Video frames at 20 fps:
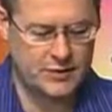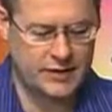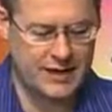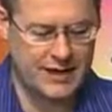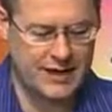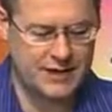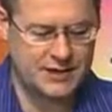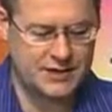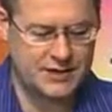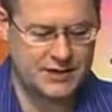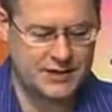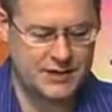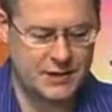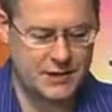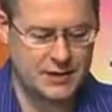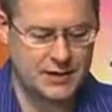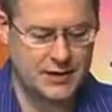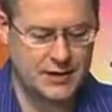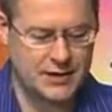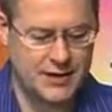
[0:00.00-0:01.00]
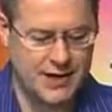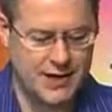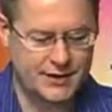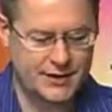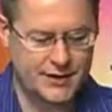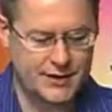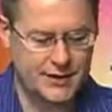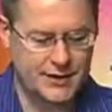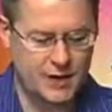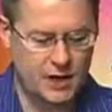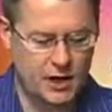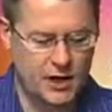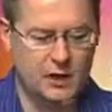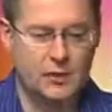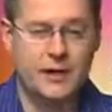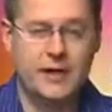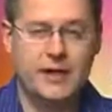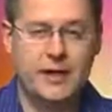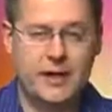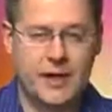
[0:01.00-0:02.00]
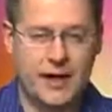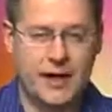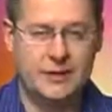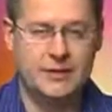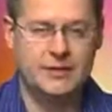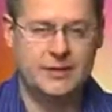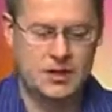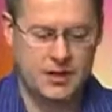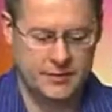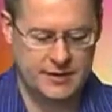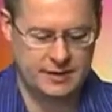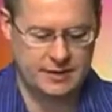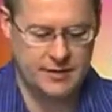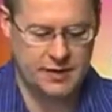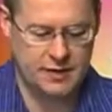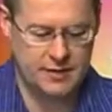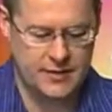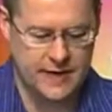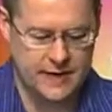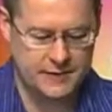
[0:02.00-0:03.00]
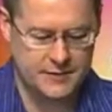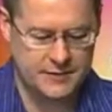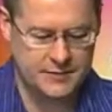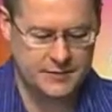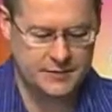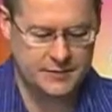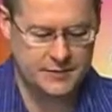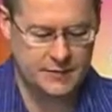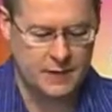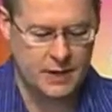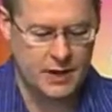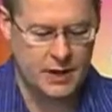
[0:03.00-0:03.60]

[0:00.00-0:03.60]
but I say to you that Elijah already came. He's talking about John the Baptist.